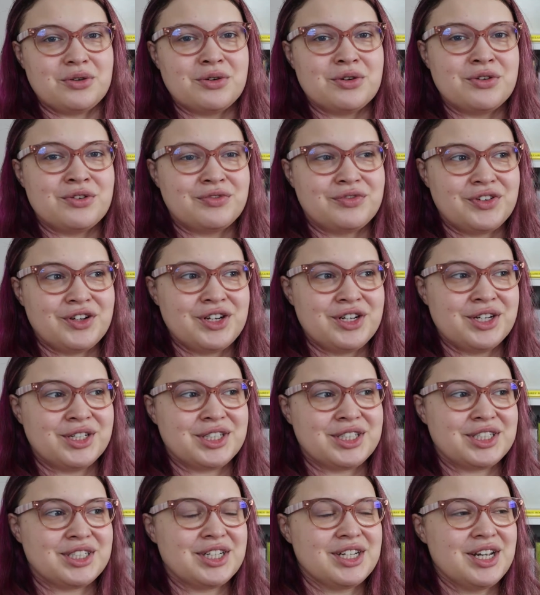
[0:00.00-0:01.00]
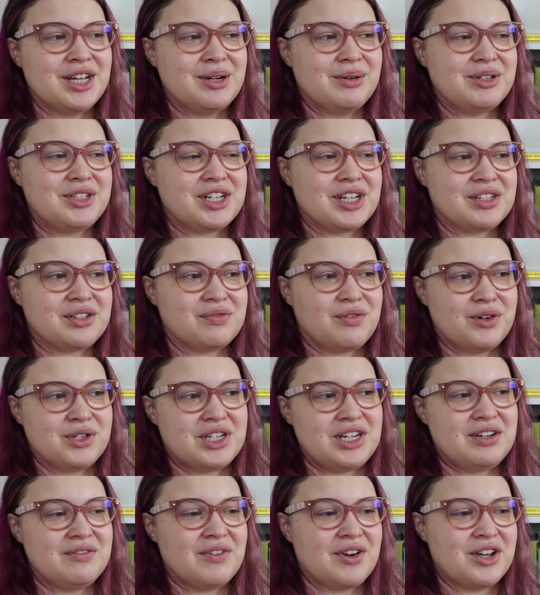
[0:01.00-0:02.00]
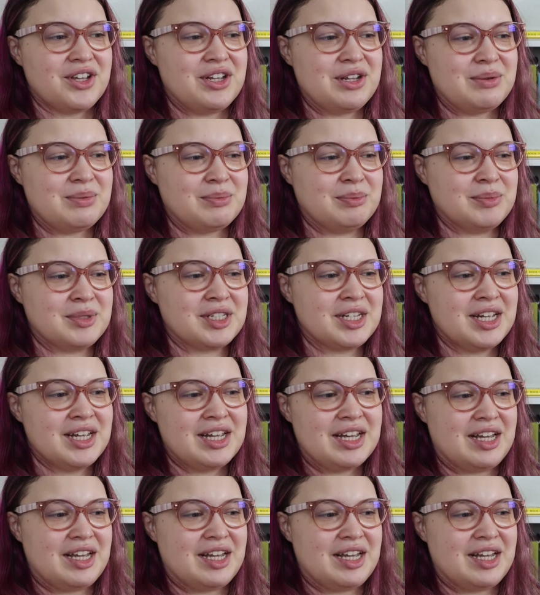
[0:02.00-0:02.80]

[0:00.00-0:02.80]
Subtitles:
Ghoul first, which has 14 volumes,